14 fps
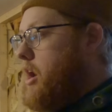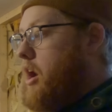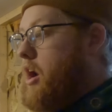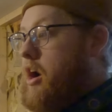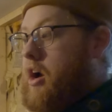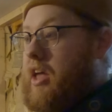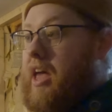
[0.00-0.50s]

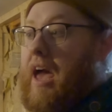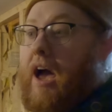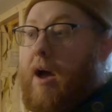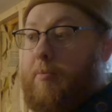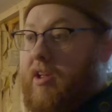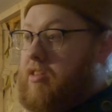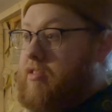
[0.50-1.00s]
Uh,
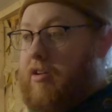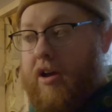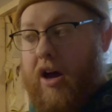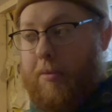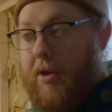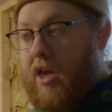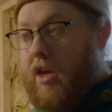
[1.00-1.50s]
cabinets are
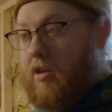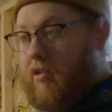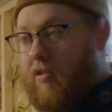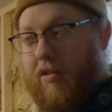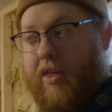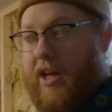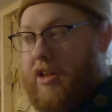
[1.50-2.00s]
coming,
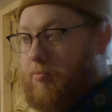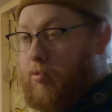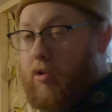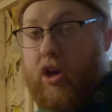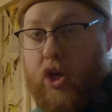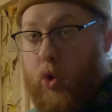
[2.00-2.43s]
so that's pretty